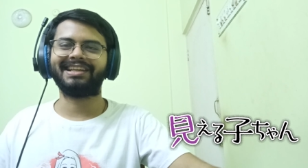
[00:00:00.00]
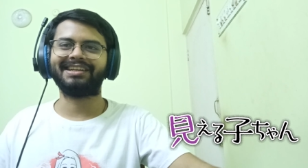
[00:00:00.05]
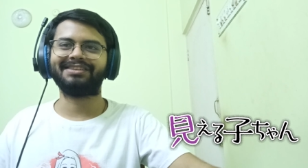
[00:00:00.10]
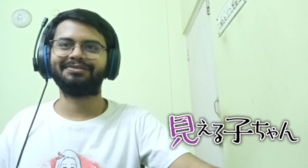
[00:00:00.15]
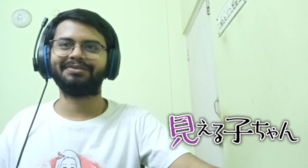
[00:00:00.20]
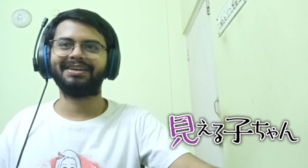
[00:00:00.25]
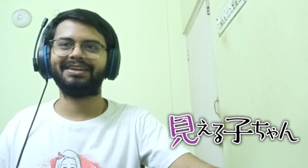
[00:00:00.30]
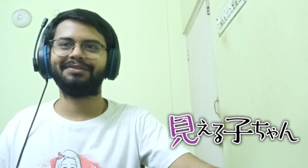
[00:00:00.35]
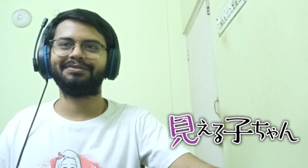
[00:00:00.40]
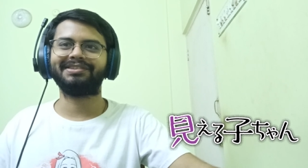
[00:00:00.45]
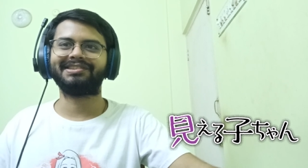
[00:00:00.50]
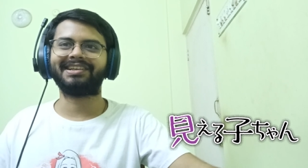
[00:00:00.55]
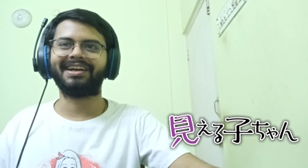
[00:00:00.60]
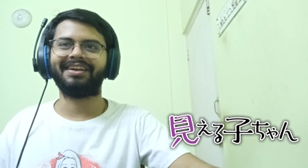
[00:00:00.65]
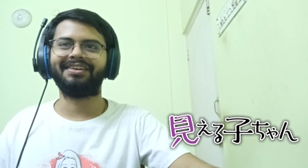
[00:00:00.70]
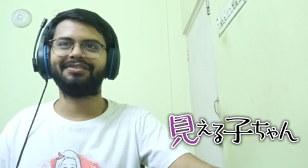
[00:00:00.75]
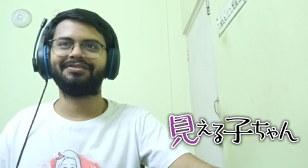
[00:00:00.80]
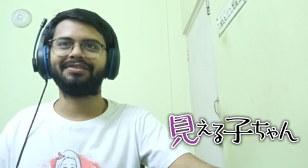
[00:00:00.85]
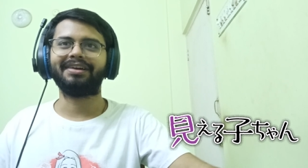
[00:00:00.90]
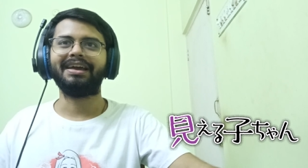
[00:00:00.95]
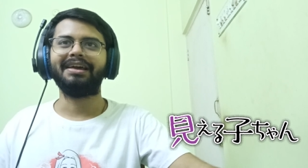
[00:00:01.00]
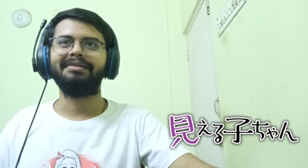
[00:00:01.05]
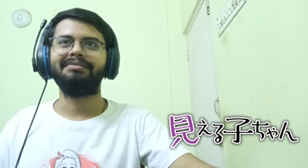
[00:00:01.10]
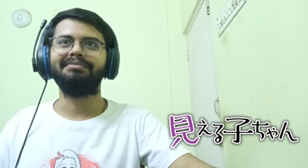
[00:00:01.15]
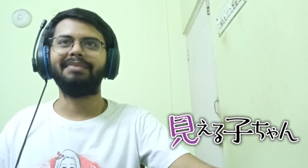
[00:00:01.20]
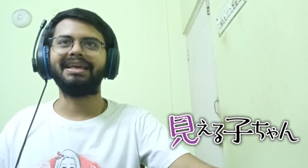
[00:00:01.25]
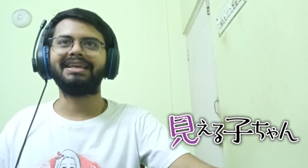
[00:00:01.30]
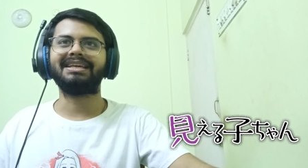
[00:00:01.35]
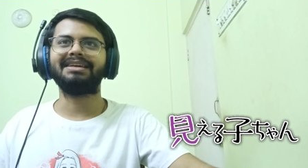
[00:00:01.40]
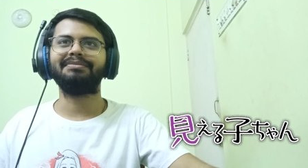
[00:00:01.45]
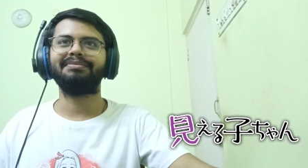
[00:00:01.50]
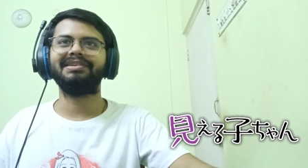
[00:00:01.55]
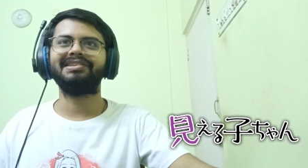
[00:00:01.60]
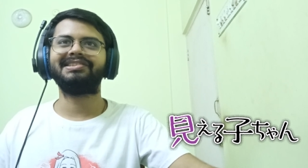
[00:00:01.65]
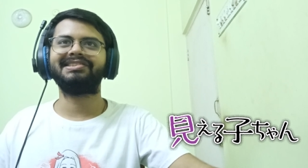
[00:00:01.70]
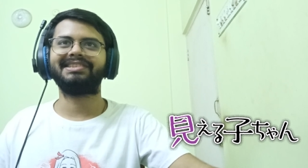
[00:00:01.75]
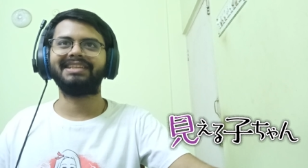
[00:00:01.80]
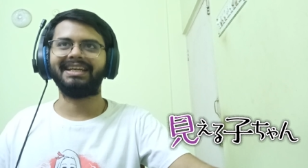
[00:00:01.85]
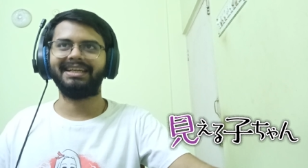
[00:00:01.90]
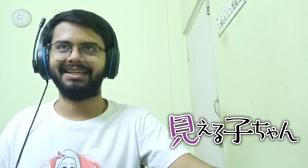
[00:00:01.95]
That's why it was kind of making
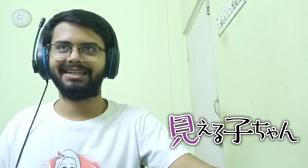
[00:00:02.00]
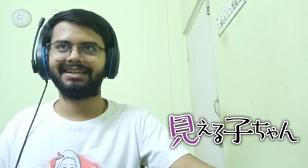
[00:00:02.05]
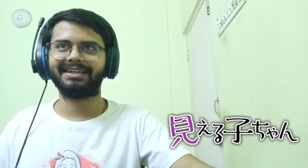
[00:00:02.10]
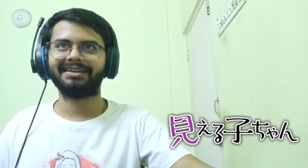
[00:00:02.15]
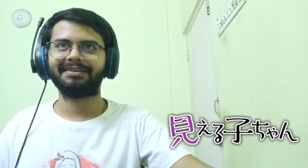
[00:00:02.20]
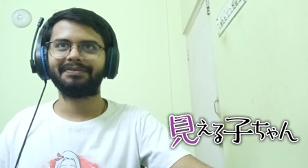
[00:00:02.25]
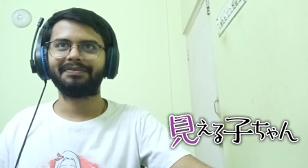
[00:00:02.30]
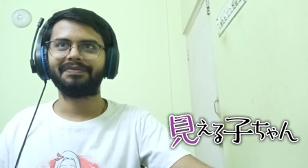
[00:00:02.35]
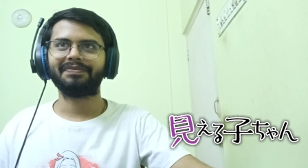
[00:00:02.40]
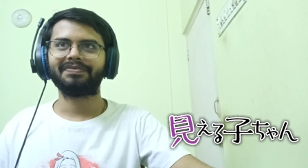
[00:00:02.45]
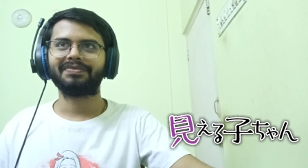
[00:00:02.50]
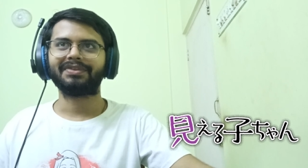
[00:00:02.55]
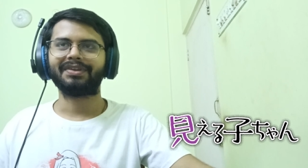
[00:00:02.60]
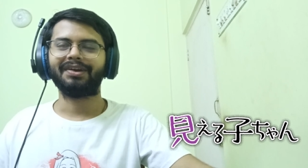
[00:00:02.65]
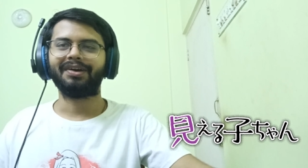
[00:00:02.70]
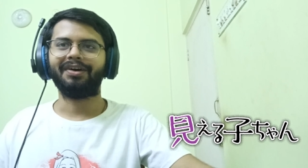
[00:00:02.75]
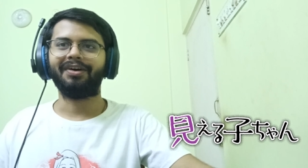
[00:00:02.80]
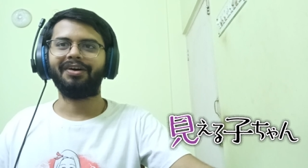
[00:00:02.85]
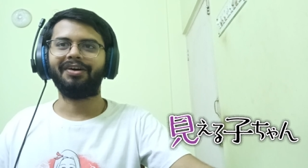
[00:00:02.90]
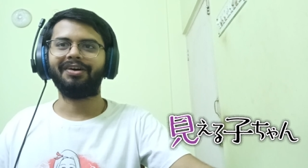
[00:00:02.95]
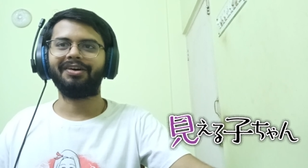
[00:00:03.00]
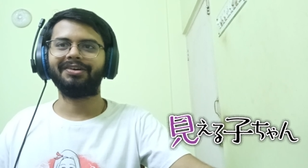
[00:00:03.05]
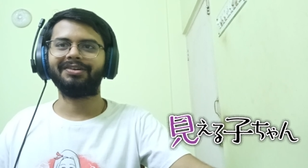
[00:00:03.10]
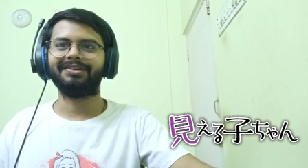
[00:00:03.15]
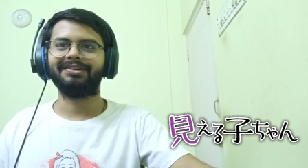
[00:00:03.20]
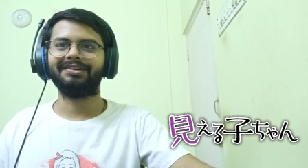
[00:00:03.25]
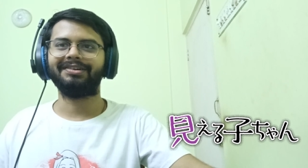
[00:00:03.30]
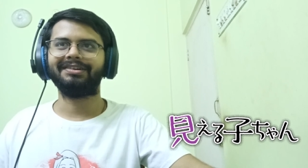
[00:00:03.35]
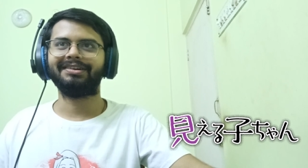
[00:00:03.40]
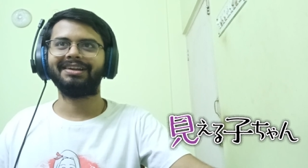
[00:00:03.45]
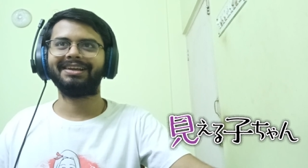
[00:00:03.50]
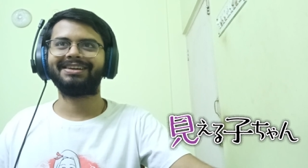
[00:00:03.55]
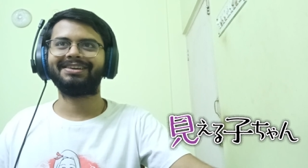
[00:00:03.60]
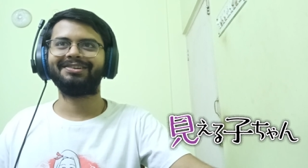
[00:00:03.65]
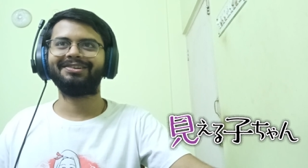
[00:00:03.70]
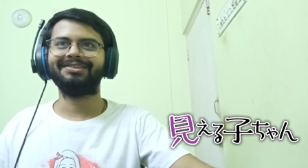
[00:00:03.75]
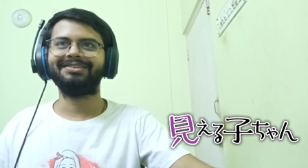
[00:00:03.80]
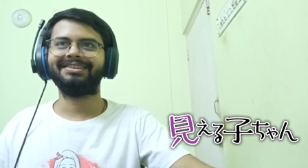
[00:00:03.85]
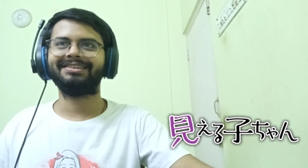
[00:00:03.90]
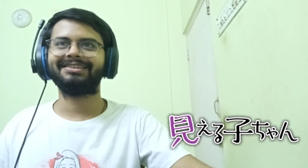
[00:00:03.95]
mistake on, like,
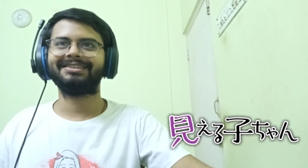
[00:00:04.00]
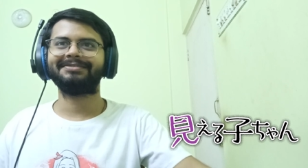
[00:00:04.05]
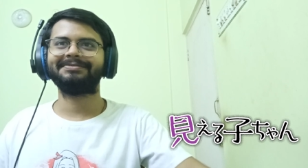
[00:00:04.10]
you know,